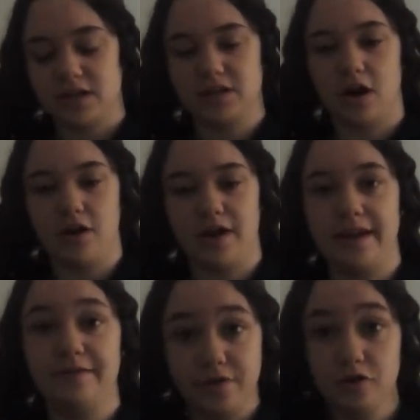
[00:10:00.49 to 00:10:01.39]
So
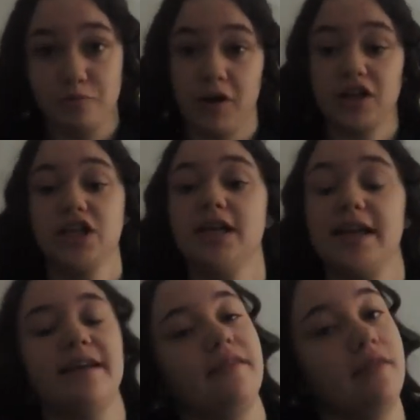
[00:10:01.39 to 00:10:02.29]
if you brush
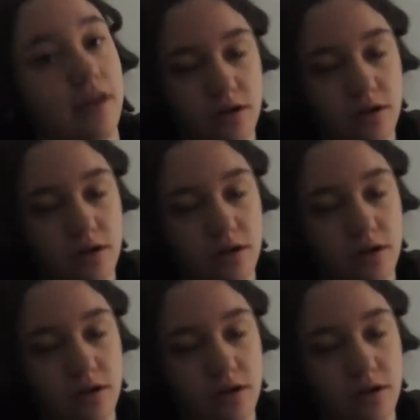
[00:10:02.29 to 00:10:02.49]
it, the